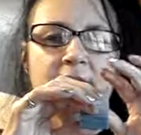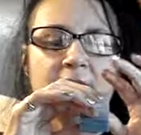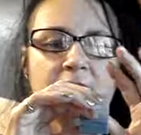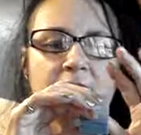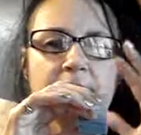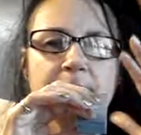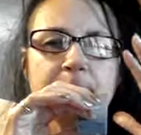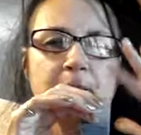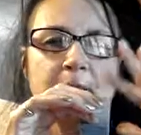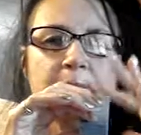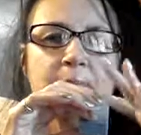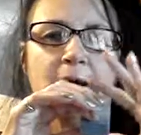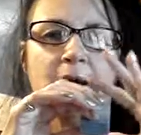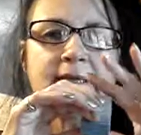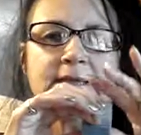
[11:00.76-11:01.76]
okay, my
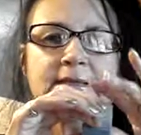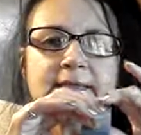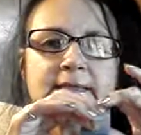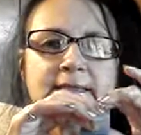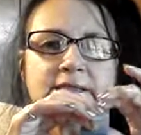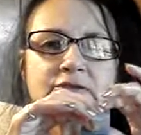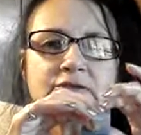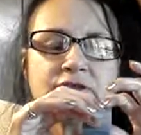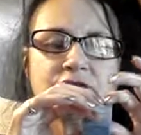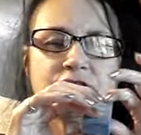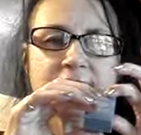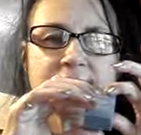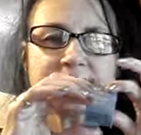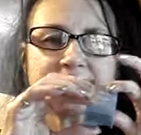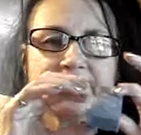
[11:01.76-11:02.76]
body needs to
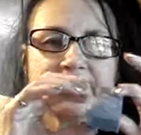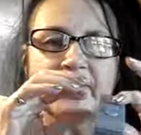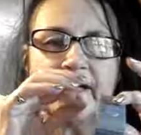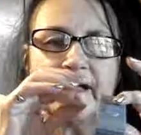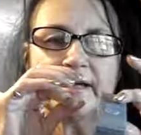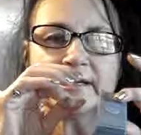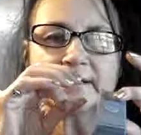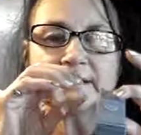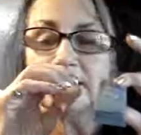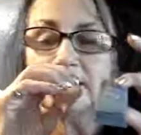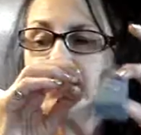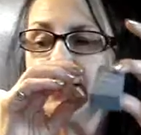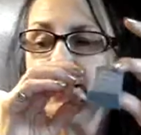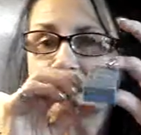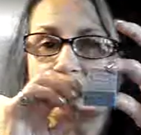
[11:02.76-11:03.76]
adjust to that. So
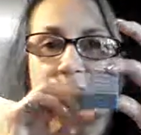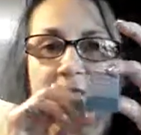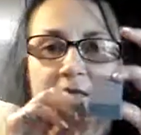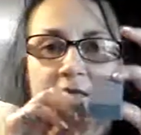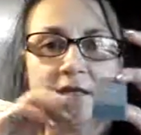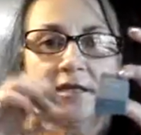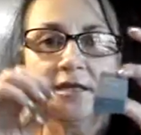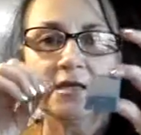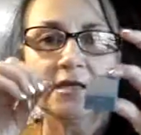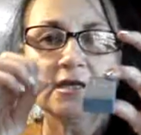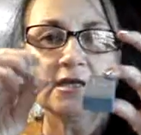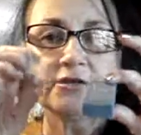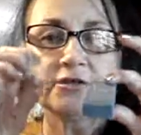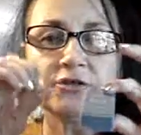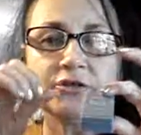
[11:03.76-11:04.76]
that's
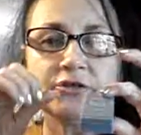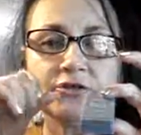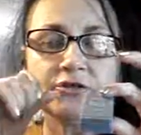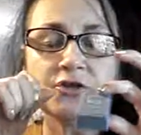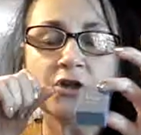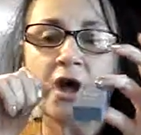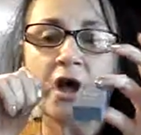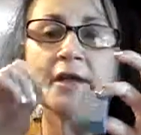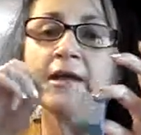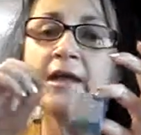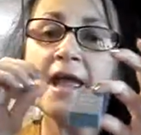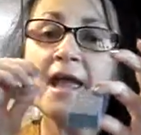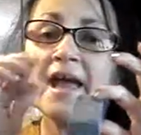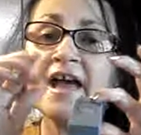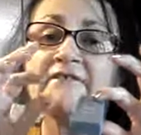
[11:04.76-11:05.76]
not a
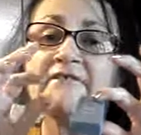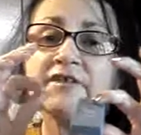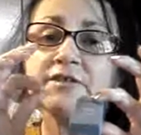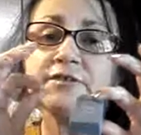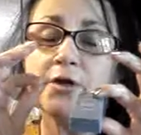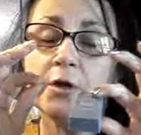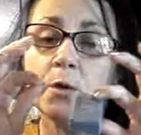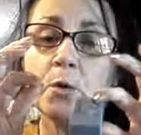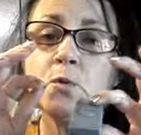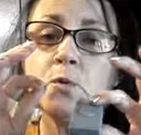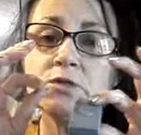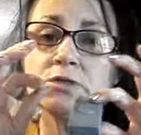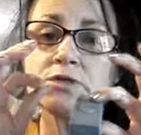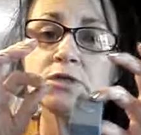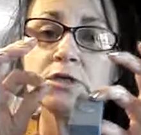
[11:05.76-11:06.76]
half a
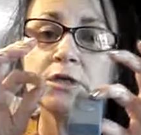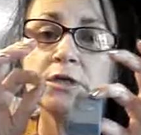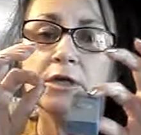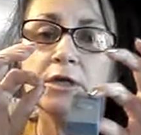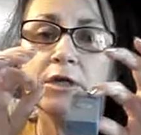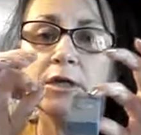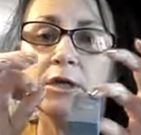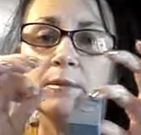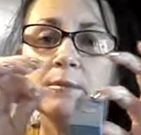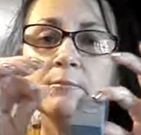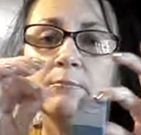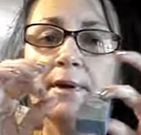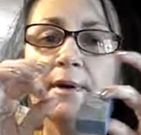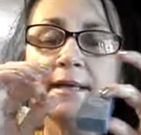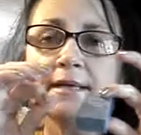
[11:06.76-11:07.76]
dose,
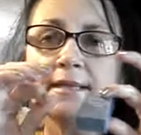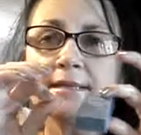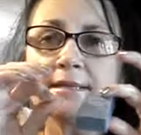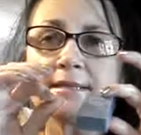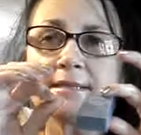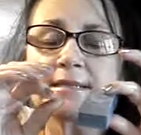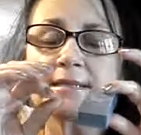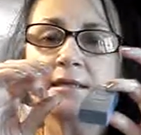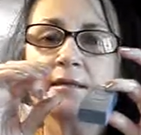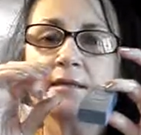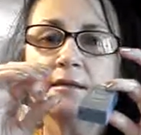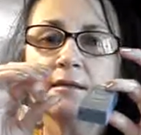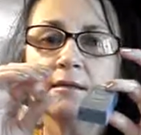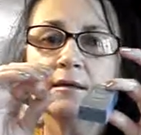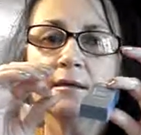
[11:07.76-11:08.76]
but it's
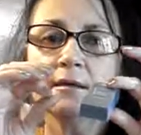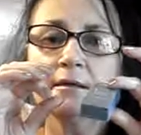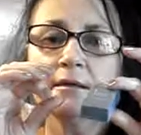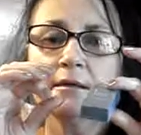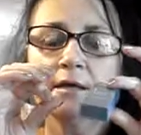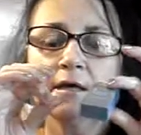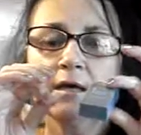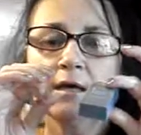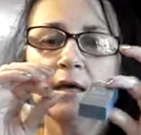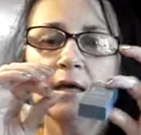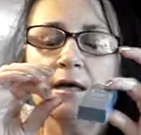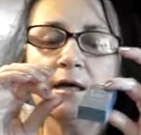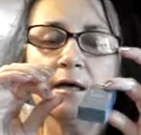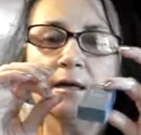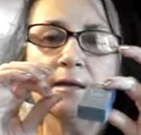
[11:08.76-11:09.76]

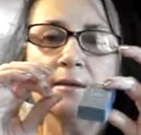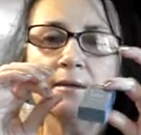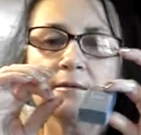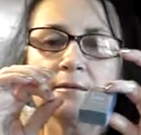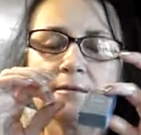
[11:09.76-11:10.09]
uh,